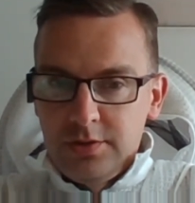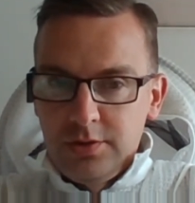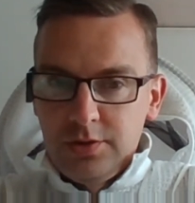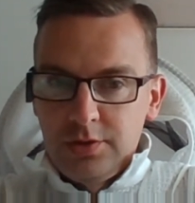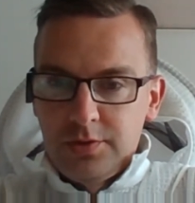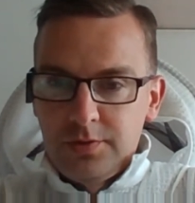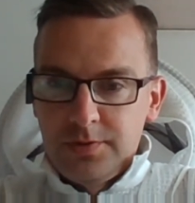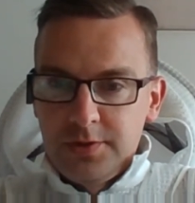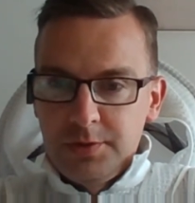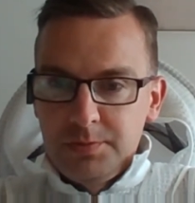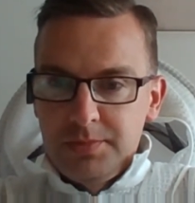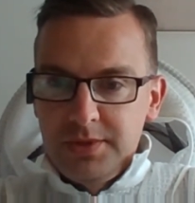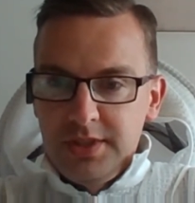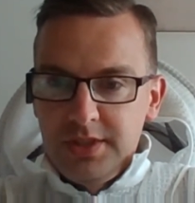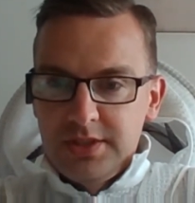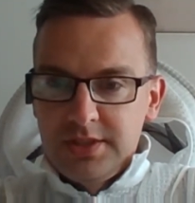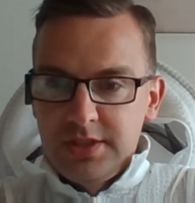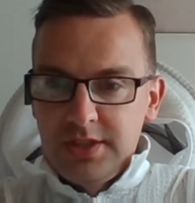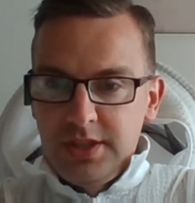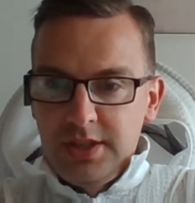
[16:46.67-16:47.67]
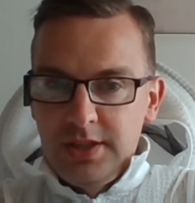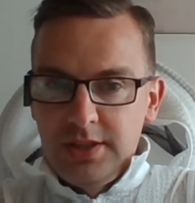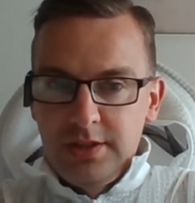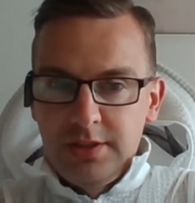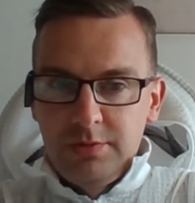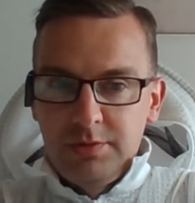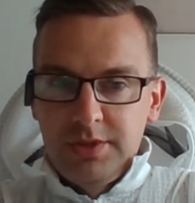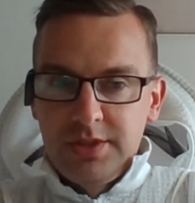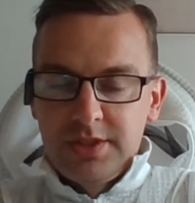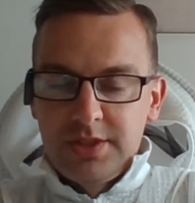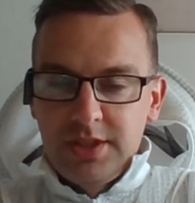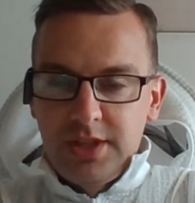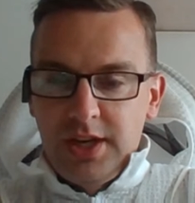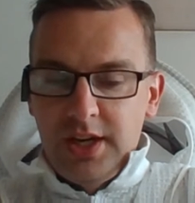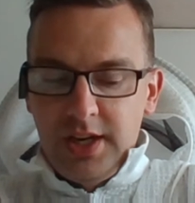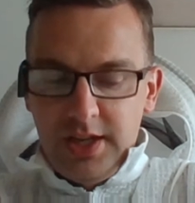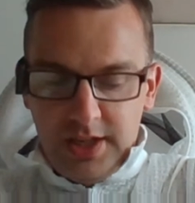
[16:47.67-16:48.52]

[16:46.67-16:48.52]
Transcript: good for the bees to eat in the winter.